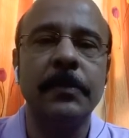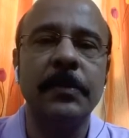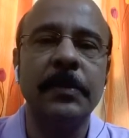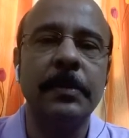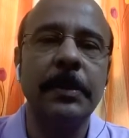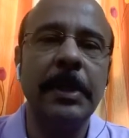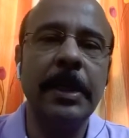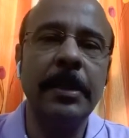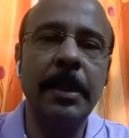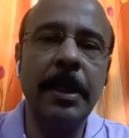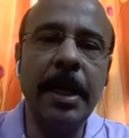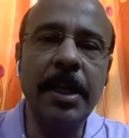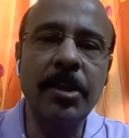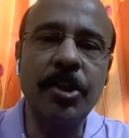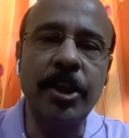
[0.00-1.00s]
In the
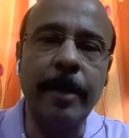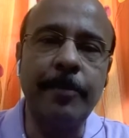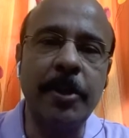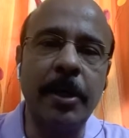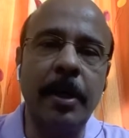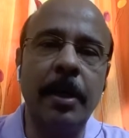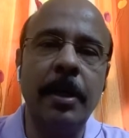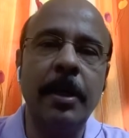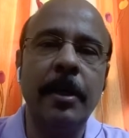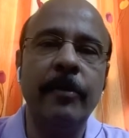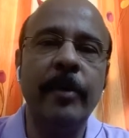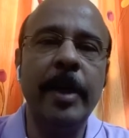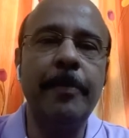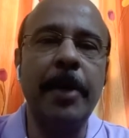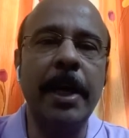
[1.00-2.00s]
last chapter,
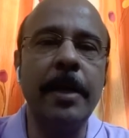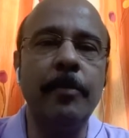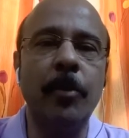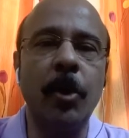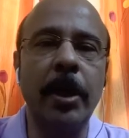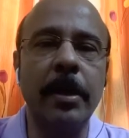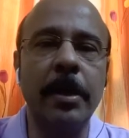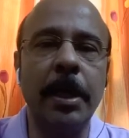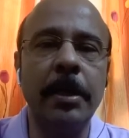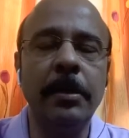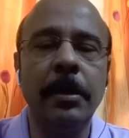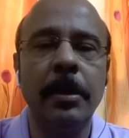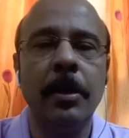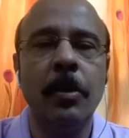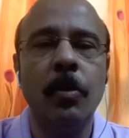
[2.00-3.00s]
we find Murugan,
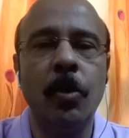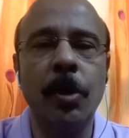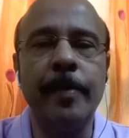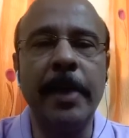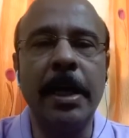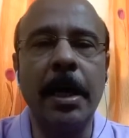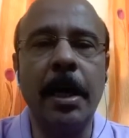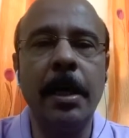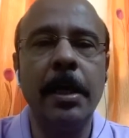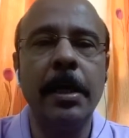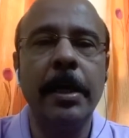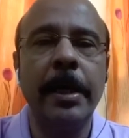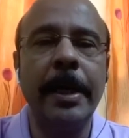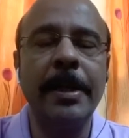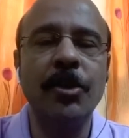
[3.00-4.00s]
Urmila
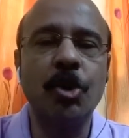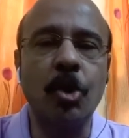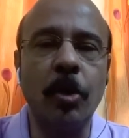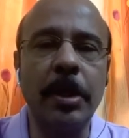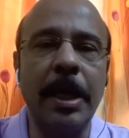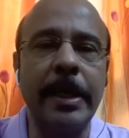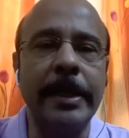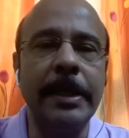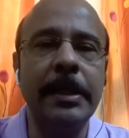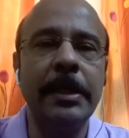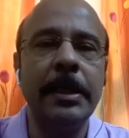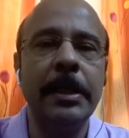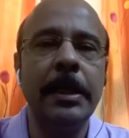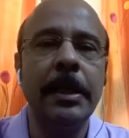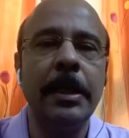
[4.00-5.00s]
and Sonali
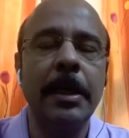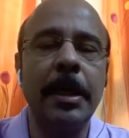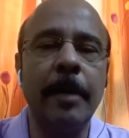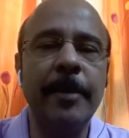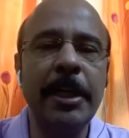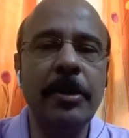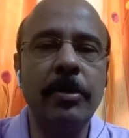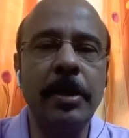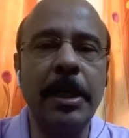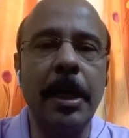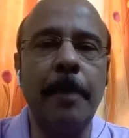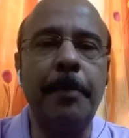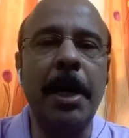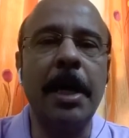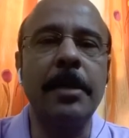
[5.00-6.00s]
coming to the
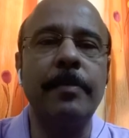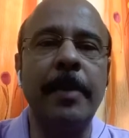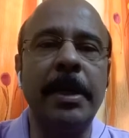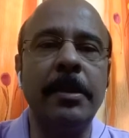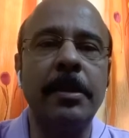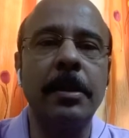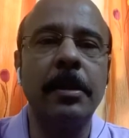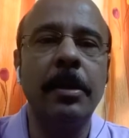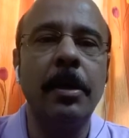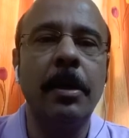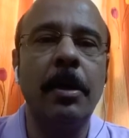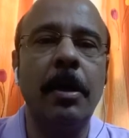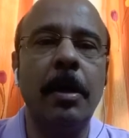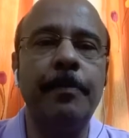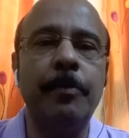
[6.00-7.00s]
apartment
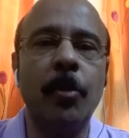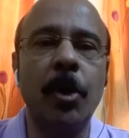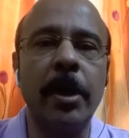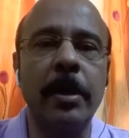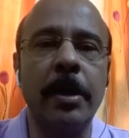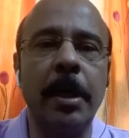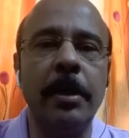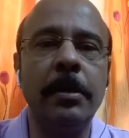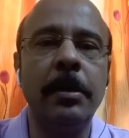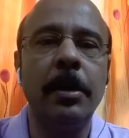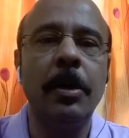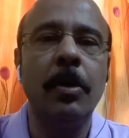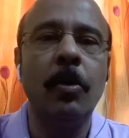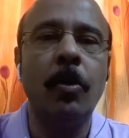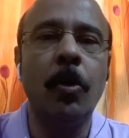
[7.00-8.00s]
of Murugan
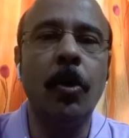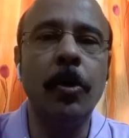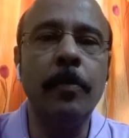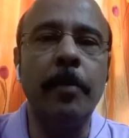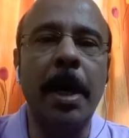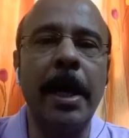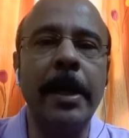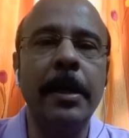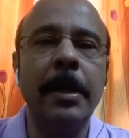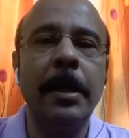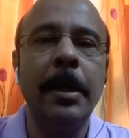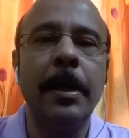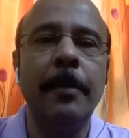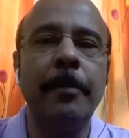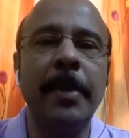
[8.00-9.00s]
owned by
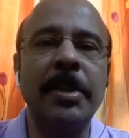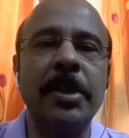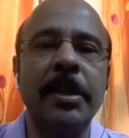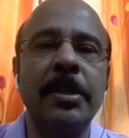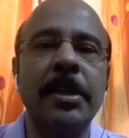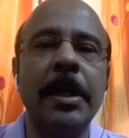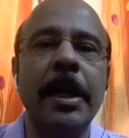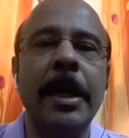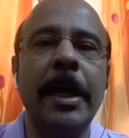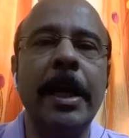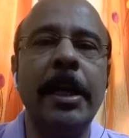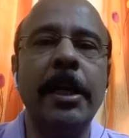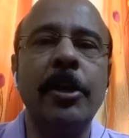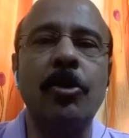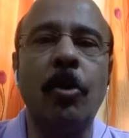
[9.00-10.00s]
Mrs.
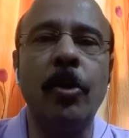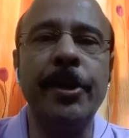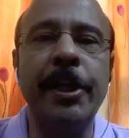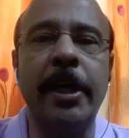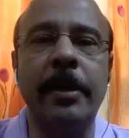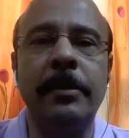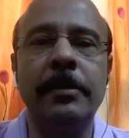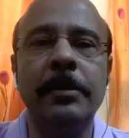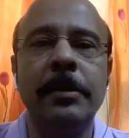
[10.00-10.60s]
Eretonian.